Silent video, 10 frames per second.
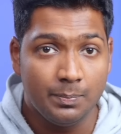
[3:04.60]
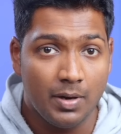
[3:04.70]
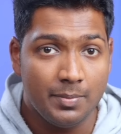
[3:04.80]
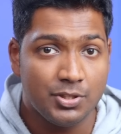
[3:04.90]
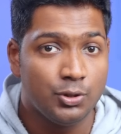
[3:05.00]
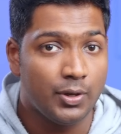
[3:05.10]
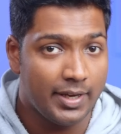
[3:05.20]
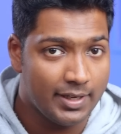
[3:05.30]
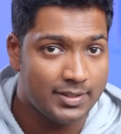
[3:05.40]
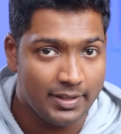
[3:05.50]
permission to
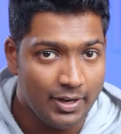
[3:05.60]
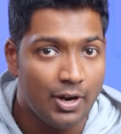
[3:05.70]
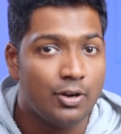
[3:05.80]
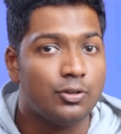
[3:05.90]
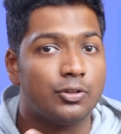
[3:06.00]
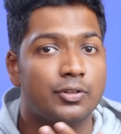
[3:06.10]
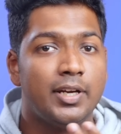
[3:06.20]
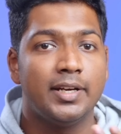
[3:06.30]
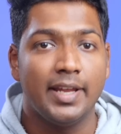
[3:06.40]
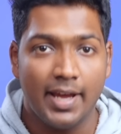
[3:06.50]
HeyGen to
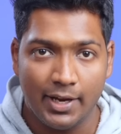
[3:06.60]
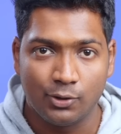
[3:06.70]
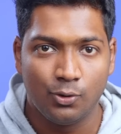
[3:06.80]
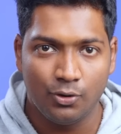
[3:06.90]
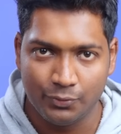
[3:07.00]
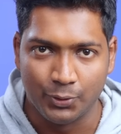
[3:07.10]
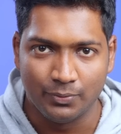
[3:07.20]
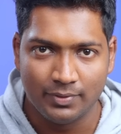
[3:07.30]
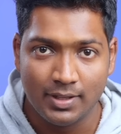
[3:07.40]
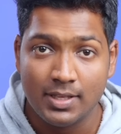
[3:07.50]
create an A I clone of you.
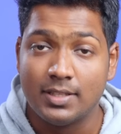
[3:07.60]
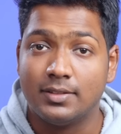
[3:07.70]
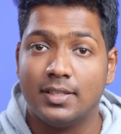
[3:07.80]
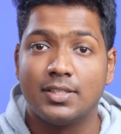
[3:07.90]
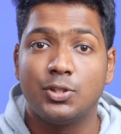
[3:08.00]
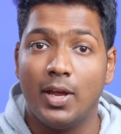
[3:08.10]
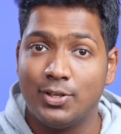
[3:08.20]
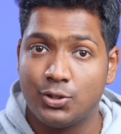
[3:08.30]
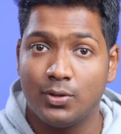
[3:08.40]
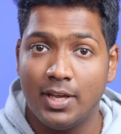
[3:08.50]
This is to
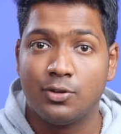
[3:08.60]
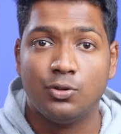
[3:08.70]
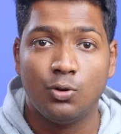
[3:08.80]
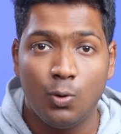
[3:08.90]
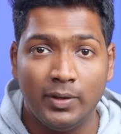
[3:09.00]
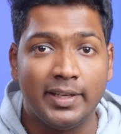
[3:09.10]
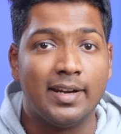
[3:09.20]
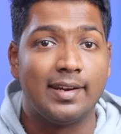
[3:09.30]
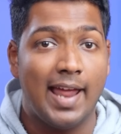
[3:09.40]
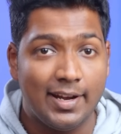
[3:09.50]
ensure that no one can
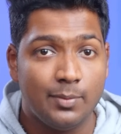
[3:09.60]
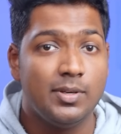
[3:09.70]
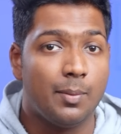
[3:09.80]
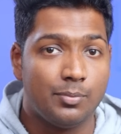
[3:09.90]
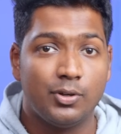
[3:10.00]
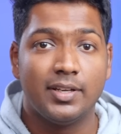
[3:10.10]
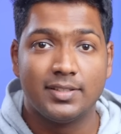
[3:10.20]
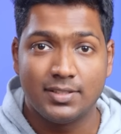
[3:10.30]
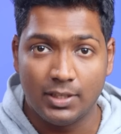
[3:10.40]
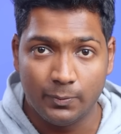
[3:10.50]
randomly upload an
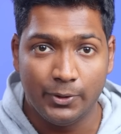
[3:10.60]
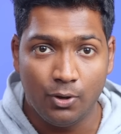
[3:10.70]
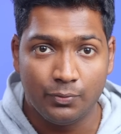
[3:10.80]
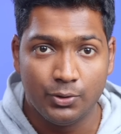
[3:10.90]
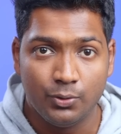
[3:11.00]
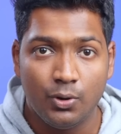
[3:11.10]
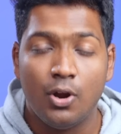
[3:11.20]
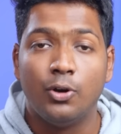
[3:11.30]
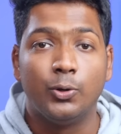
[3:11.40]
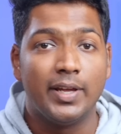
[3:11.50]
existing video of you
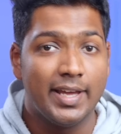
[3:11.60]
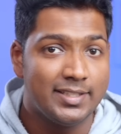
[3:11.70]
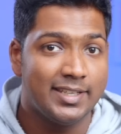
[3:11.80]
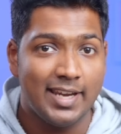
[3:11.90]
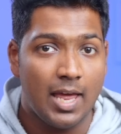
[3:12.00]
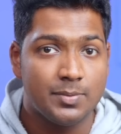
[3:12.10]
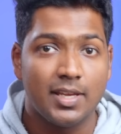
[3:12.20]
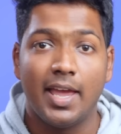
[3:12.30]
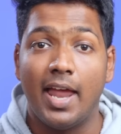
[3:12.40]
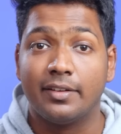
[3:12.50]
to HeyGen Labs
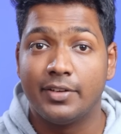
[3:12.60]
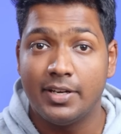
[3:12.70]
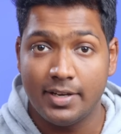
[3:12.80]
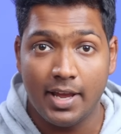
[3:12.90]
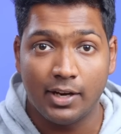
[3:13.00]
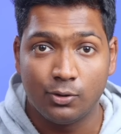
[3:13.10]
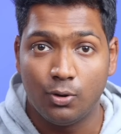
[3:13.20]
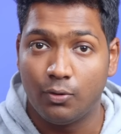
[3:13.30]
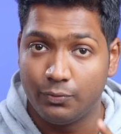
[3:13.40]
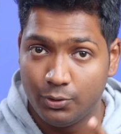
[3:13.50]
and create an A I clone
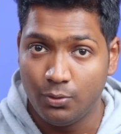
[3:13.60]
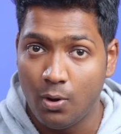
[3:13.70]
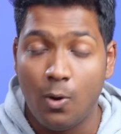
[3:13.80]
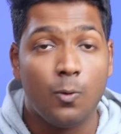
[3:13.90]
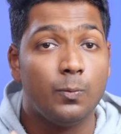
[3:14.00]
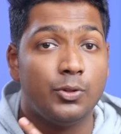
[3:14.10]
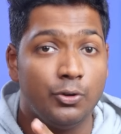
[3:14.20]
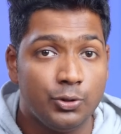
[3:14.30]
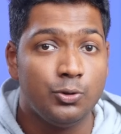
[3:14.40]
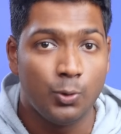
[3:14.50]
of you
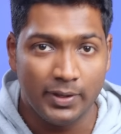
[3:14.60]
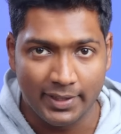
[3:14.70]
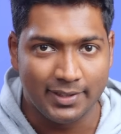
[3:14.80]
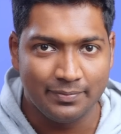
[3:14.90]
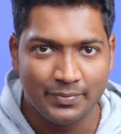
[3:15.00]
without you knowing it.